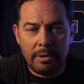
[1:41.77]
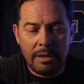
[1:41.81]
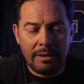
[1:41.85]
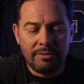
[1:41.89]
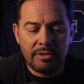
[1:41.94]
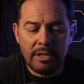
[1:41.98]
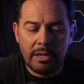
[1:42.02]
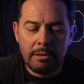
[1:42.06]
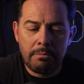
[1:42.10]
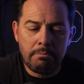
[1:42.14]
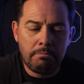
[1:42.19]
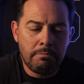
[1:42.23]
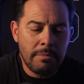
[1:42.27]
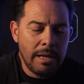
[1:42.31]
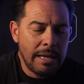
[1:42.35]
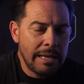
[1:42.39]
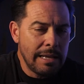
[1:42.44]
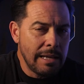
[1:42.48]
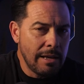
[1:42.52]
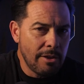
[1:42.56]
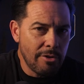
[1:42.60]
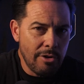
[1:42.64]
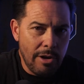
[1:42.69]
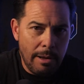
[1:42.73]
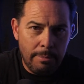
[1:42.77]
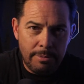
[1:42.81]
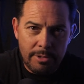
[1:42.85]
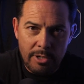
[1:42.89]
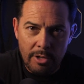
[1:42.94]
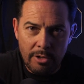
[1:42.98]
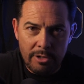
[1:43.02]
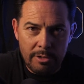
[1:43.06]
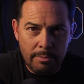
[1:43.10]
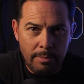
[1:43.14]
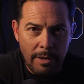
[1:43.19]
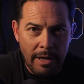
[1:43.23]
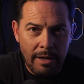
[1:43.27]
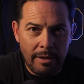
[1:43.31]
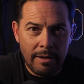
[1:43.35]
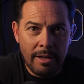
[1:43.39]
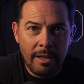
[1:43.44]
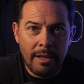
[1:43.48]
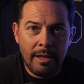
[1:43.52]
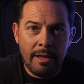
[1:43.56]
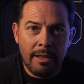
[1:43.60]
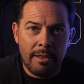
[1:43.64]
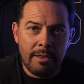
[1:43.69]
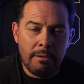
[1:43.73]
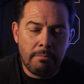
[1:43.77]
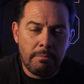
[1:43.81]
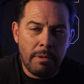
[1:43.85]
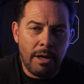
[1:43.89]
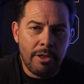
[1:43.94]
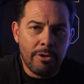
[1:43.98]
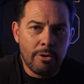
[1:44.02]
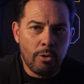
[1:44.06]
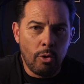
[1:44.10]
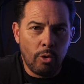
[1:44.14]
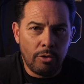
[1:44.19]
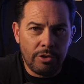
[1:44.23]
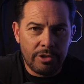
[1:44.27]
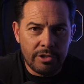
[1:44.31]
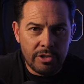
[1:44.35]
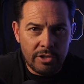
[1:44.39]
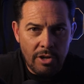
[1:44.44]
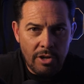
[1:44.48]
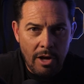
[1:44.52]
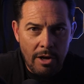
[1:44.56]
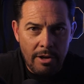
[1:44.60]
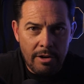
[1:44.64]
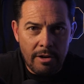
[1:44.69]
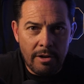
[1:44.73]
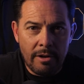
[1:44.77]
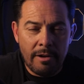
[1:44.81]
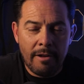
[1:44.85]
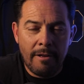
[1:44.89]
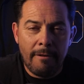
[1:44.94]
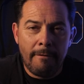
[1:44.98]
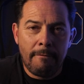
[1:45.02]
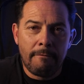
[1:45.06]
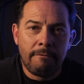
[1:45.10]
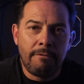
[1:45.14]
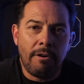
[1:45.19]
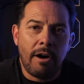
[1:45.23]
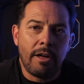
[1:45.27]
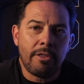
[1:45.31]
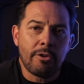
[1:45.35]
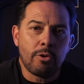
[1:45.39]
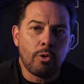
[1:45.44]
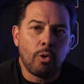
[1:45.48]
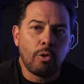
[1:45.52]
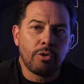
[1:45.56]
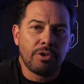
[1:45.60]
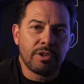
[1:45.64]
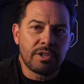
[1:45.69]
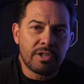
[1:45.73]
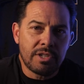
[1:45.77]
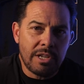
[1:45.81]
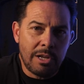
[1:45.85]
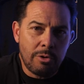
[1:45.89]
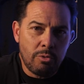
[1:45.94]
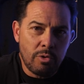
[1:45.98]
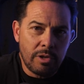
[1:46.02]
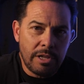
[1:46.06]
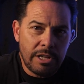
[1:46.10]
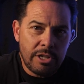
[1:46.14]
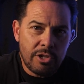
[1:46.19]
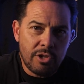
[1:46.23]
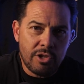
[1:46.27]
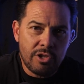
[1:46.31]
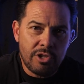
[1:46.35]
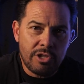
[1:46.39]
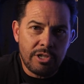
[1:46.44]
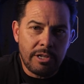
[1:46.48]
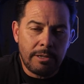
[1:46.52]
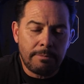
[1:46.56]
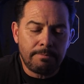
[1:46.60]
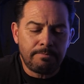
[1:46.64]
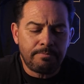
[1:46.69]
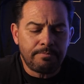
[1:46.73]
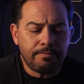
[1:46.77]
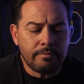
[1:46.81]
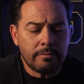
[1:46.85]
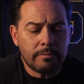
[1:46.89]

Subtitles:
and I've done many other episodes about the mother-oldest daughter, father-oldest son relationship.